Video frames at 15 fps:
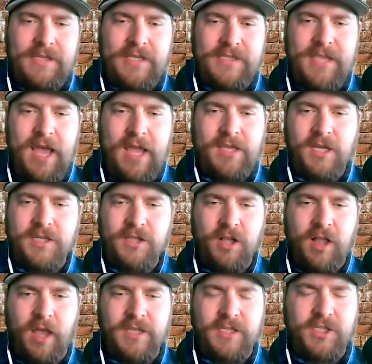It doesn't
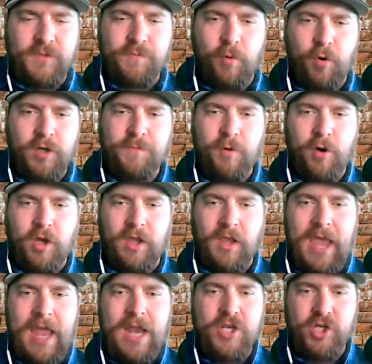look like it's a sports book
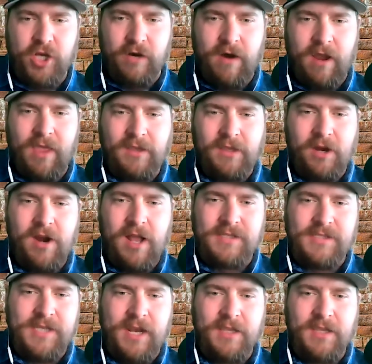engine, right? Like they're
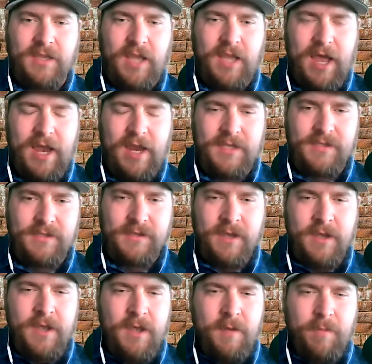not setting the lines,
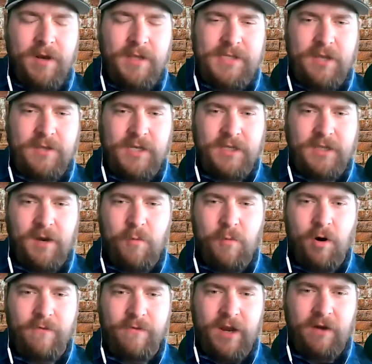but it sounds like they're
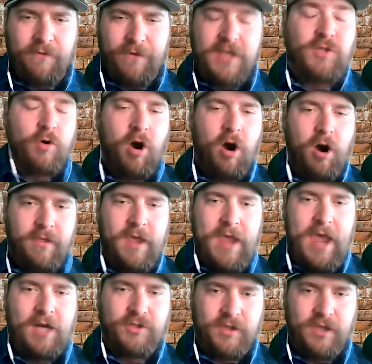more of an interface, or are they
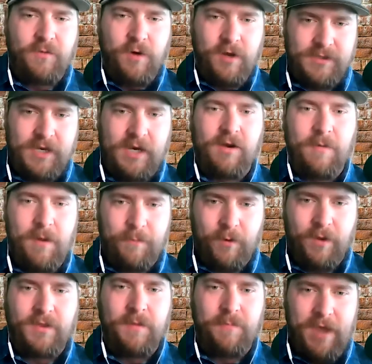actually the ones that come up
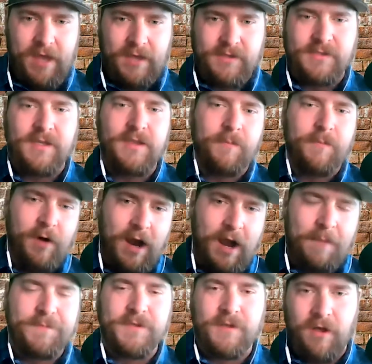with the bets and the
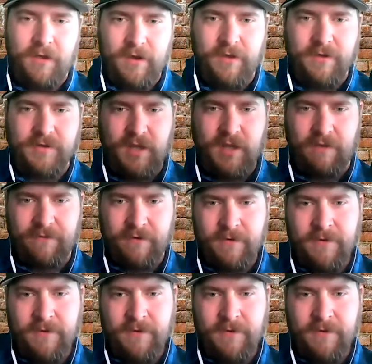props and all the other stuff?